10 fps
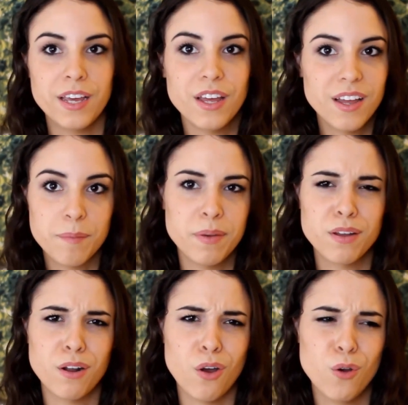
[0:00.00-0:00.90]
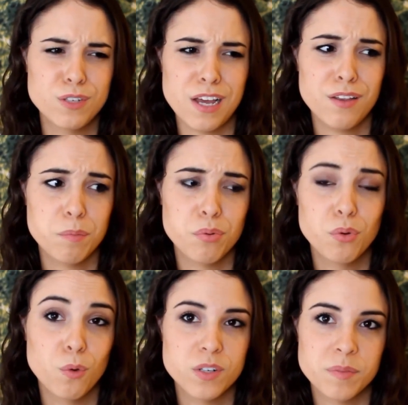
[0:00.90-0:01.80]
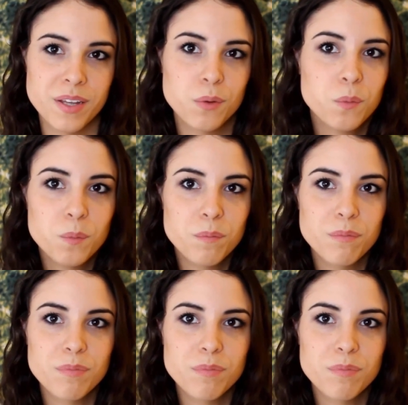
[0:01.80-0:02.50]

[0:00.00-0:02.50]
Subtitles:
They like being in a hotel and a pool, which I'm like,